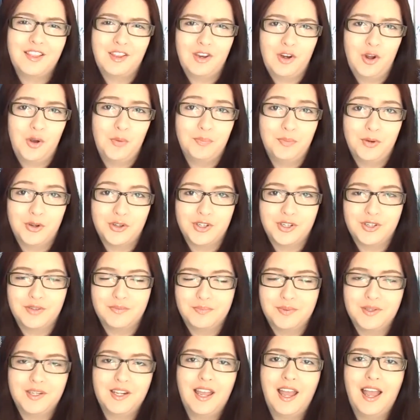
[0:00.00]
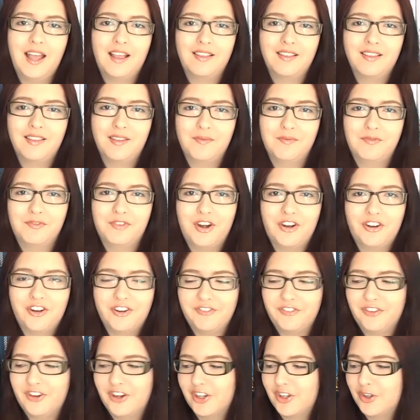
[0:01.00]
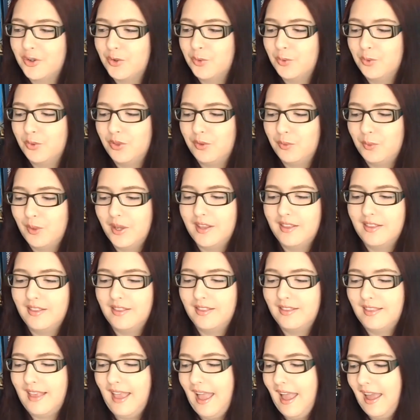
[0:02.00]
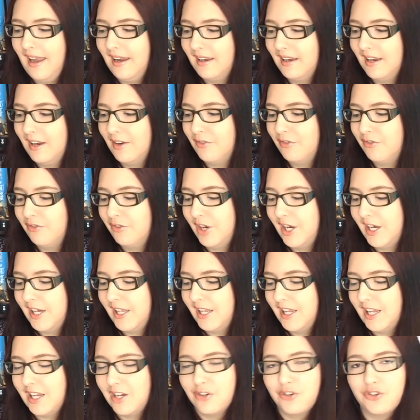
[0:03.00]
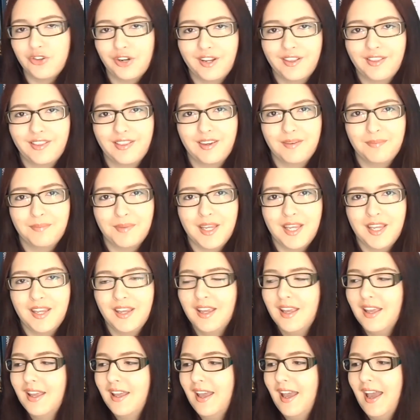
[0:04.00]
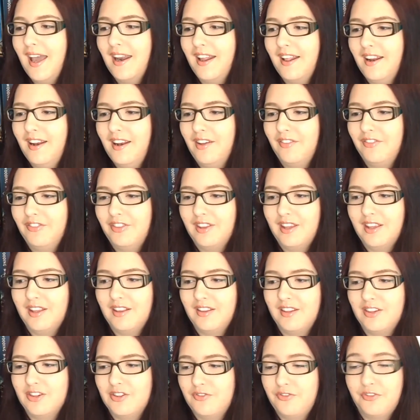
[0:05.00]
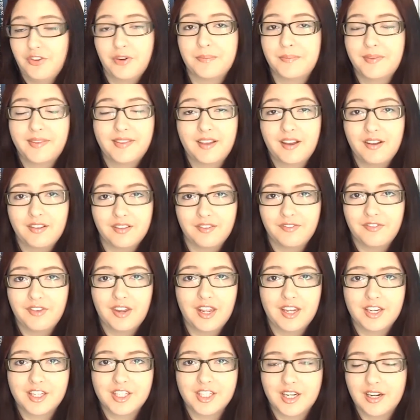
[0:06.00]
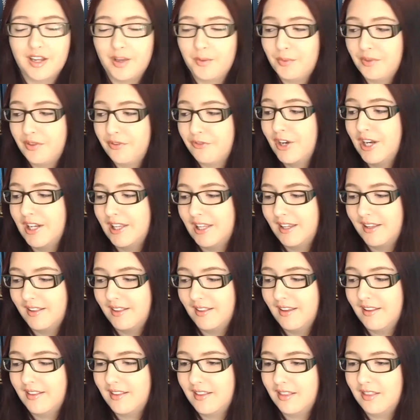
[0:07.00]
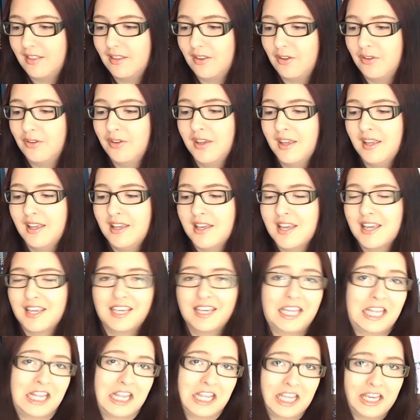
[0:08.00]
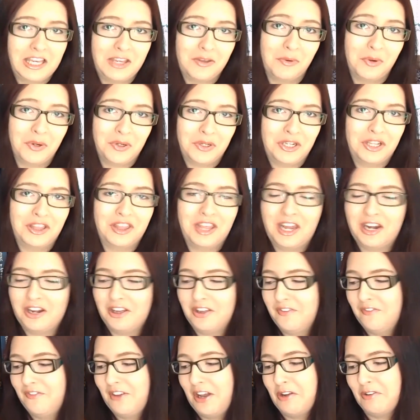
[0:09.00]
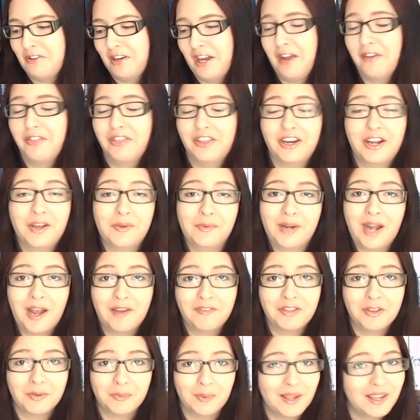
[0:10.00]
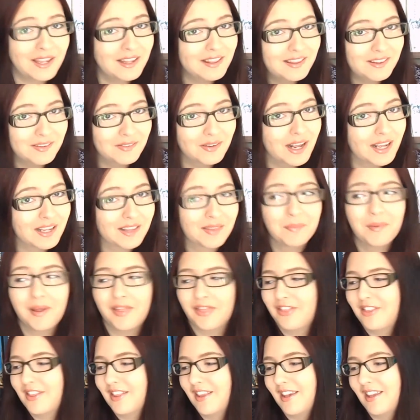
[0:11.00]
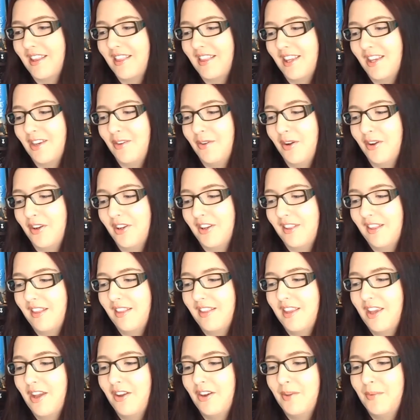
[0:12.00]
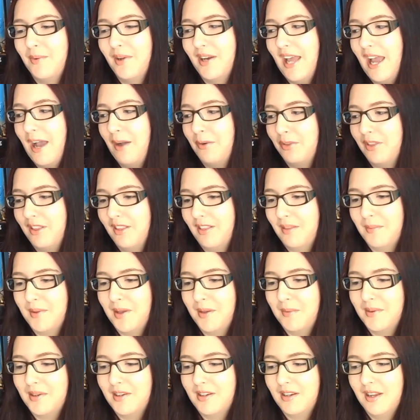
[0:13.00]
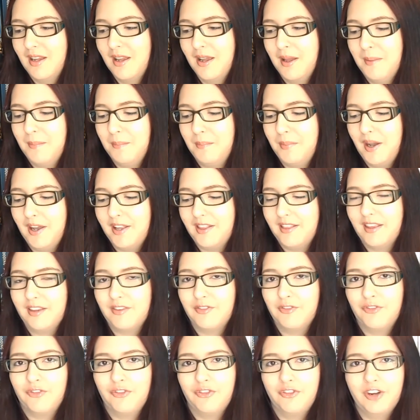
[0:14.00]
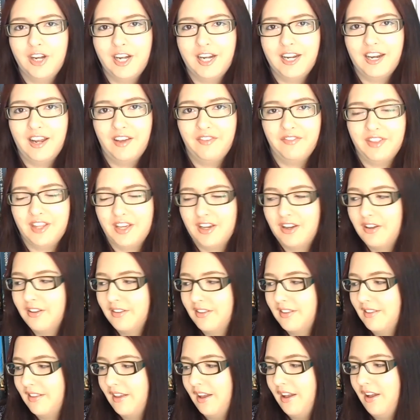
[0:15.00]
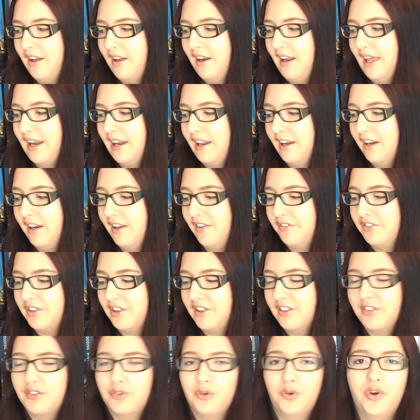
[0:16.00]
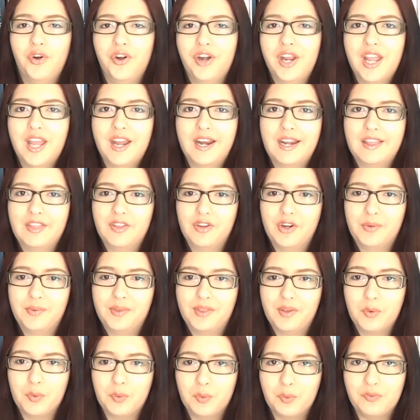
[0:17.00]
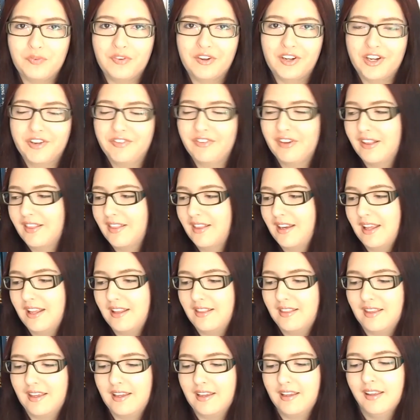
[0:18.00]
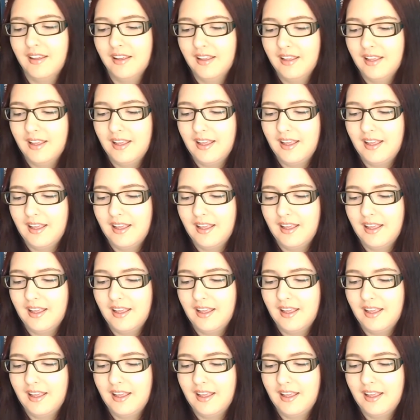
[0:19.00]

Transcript: it's not modern, but it has some very, very cool twists, and it really interested me, and I loved it from start to finish, and I was really excited to continue on. And then I found out that I would have to wait until next month to continue on because it's the only one out at the moment. But I did really love the art style, and I loved the story, and I thought it was all very fascinating.